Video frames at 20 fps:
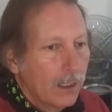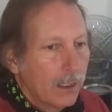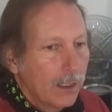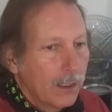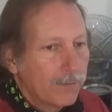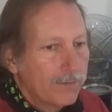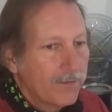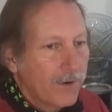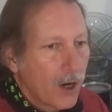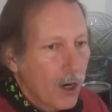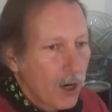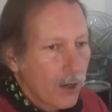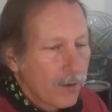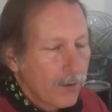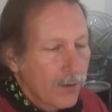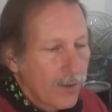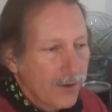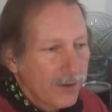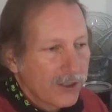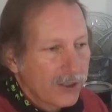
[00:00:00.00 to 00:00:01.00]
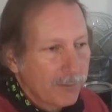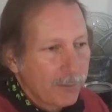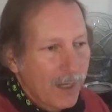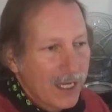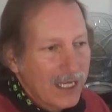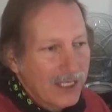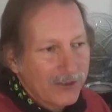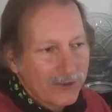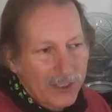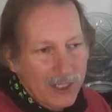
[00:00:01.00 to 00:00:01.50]
the farther the
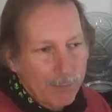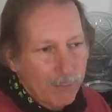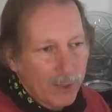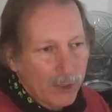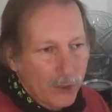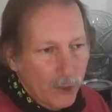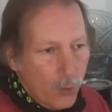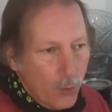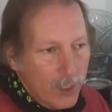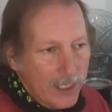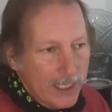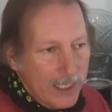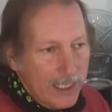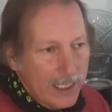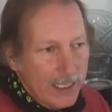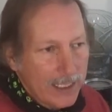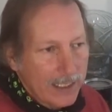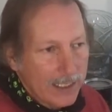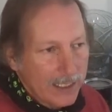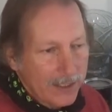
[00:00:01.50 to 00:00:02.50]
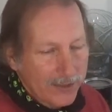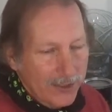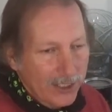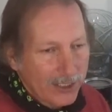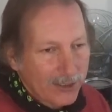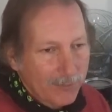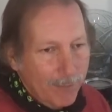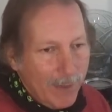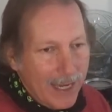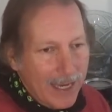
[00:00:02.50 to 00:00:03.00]
space in between is
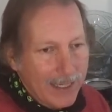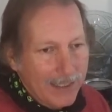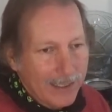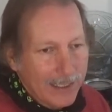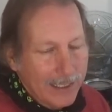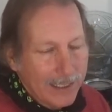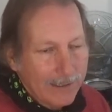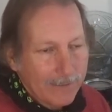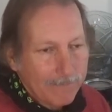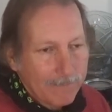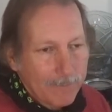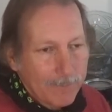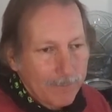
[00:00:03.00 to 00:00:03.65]
expanding.